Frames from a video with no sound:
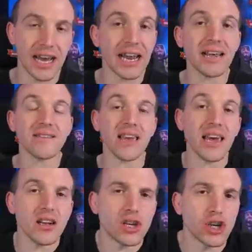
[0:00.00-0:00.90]
It is
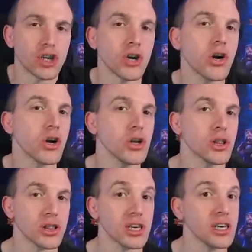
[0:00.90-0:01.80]
a
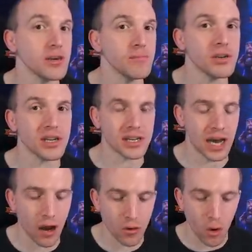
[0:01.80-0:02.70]
jungle-themed
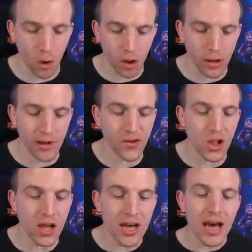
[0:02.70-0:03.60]
Town Hall
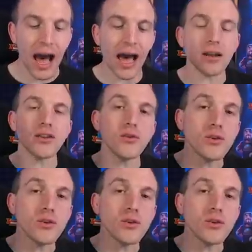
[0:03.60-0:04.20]
level, and you